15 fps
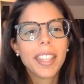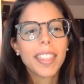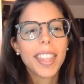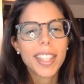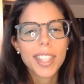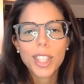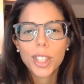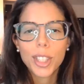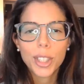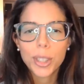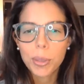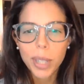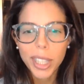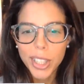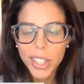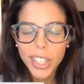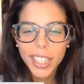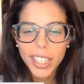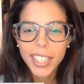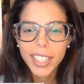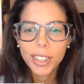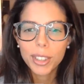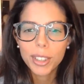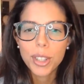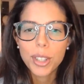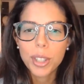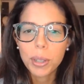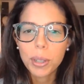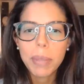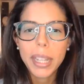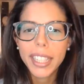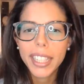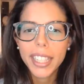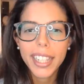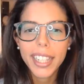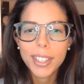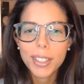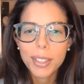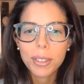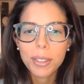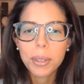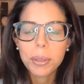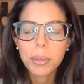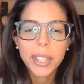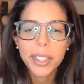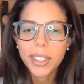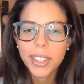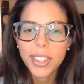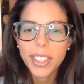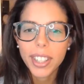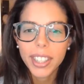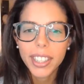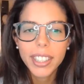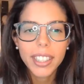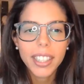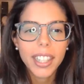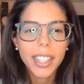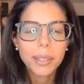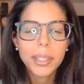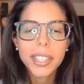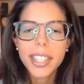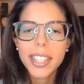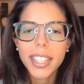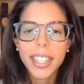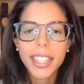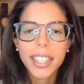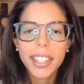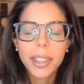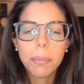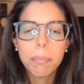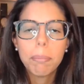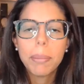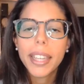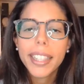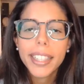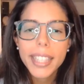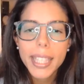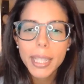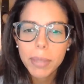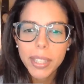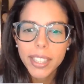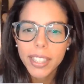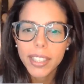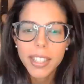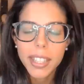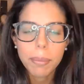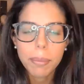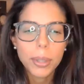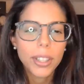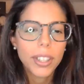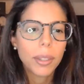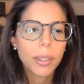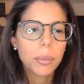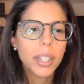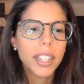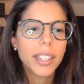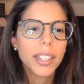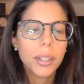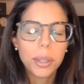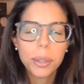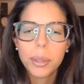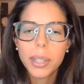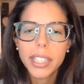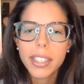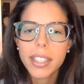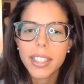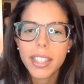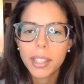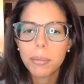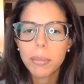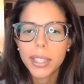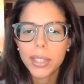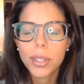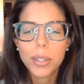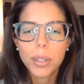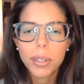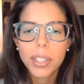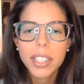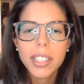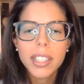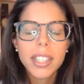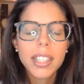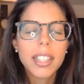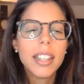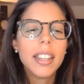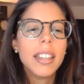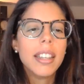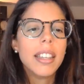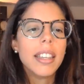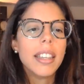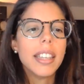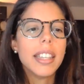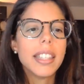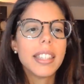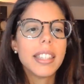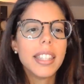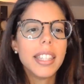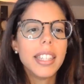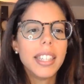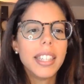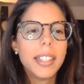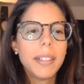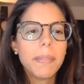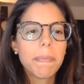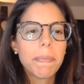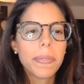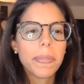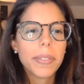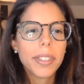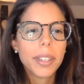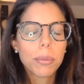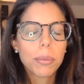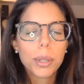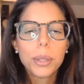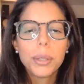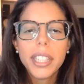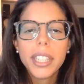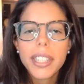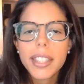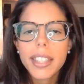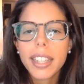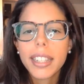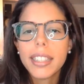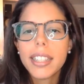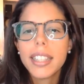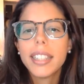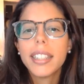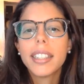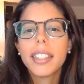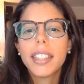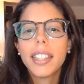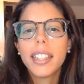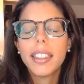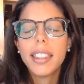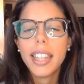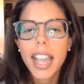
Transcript: That's a good question, and there's so many, I don't know where to start. I would say the biggest misconception, and the one I always tell my students, is the erroneous idea that the